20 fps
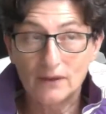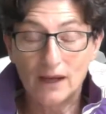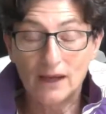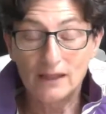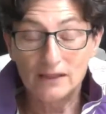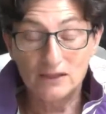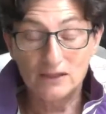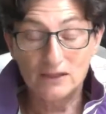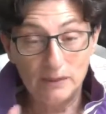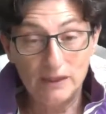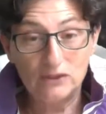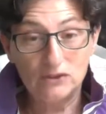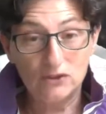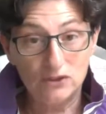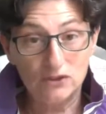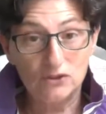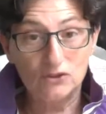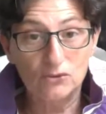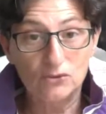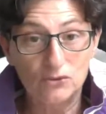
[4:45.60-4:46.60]
and it's based
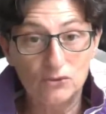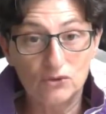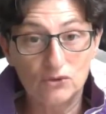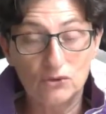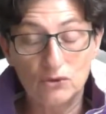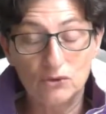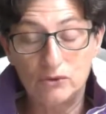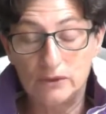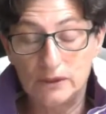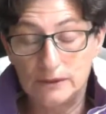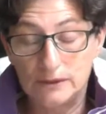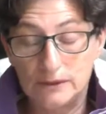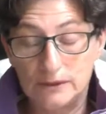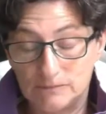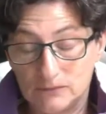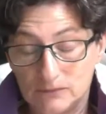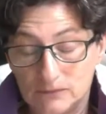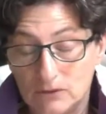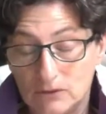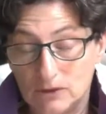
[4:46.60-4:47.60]
on a true story,
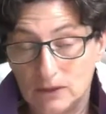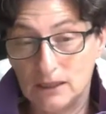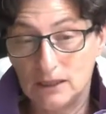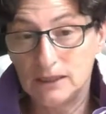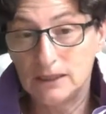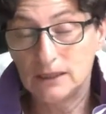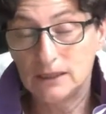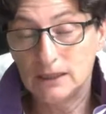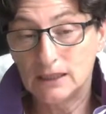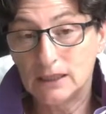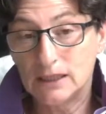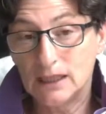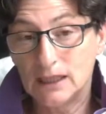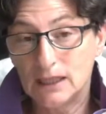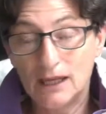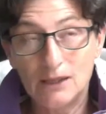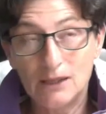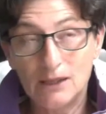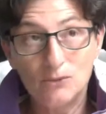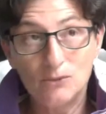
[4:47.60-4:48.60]
okay?
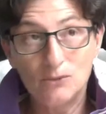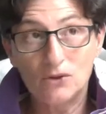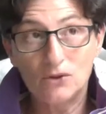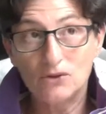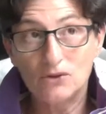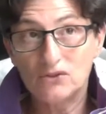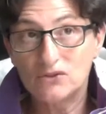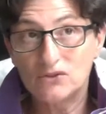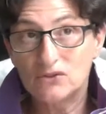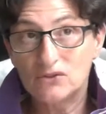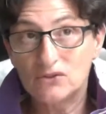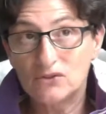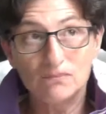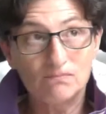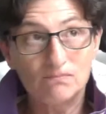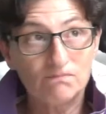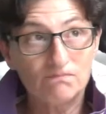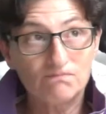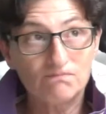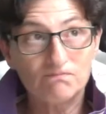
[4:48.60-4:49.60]
I was
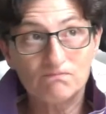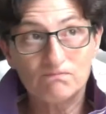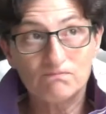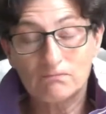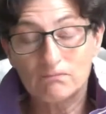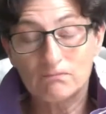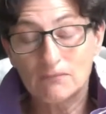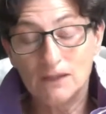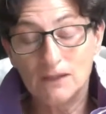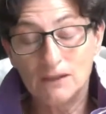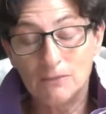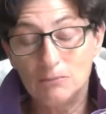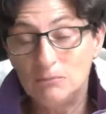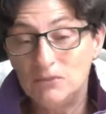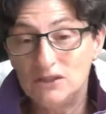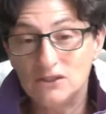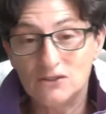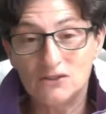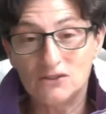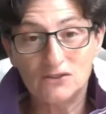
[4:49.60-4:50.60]
in
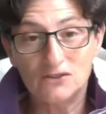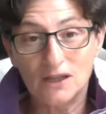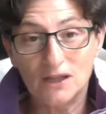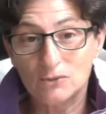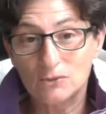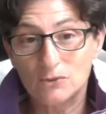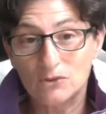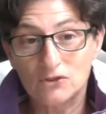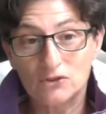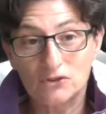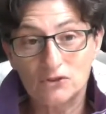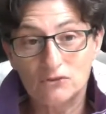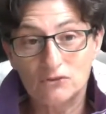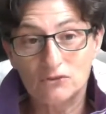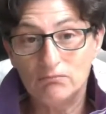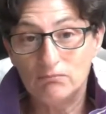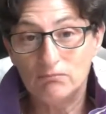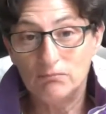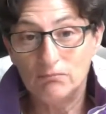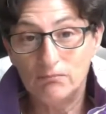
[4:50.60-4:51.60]
bits. I
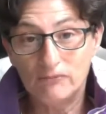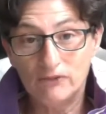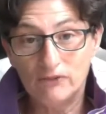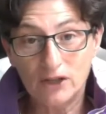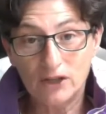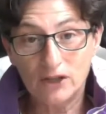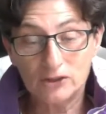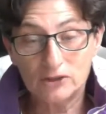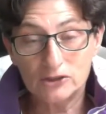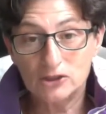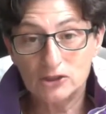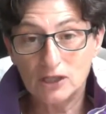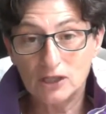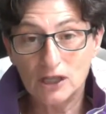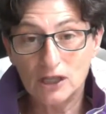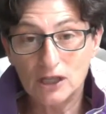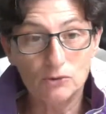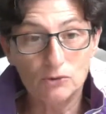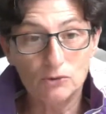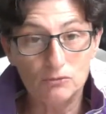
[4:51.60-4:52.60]
was touched. I
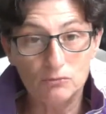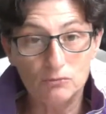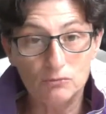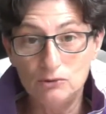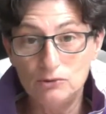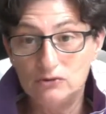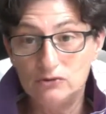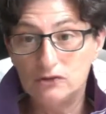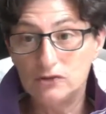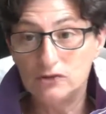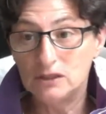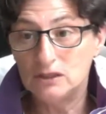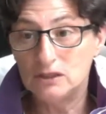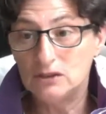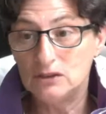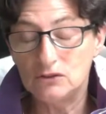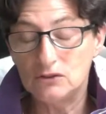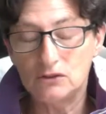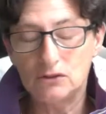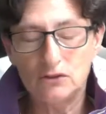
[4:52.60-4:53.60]
was moved. It
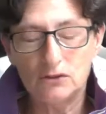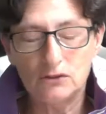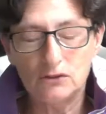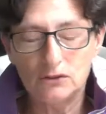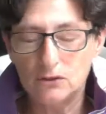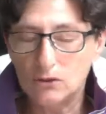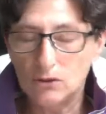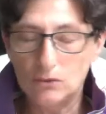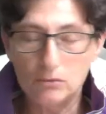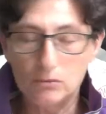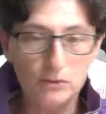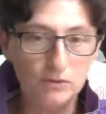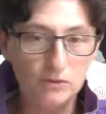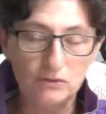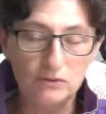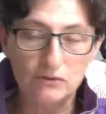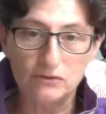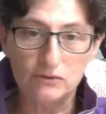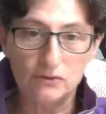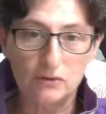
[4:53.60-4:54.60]
is so
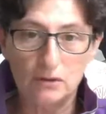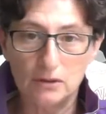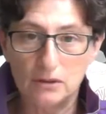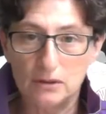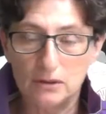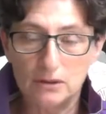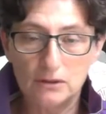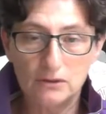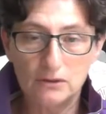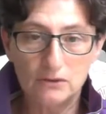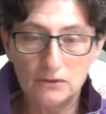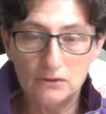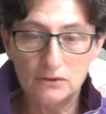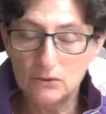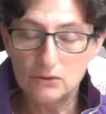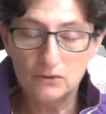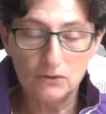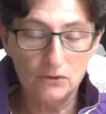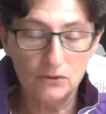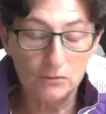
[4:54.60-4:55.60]
beautiful.
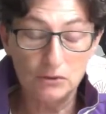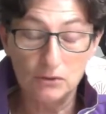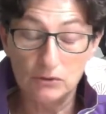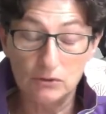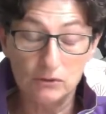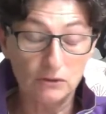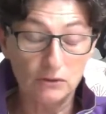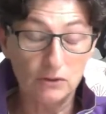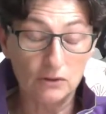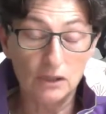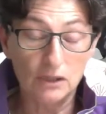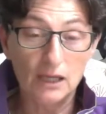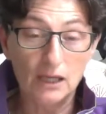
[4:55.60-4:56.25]
So, so beautiful.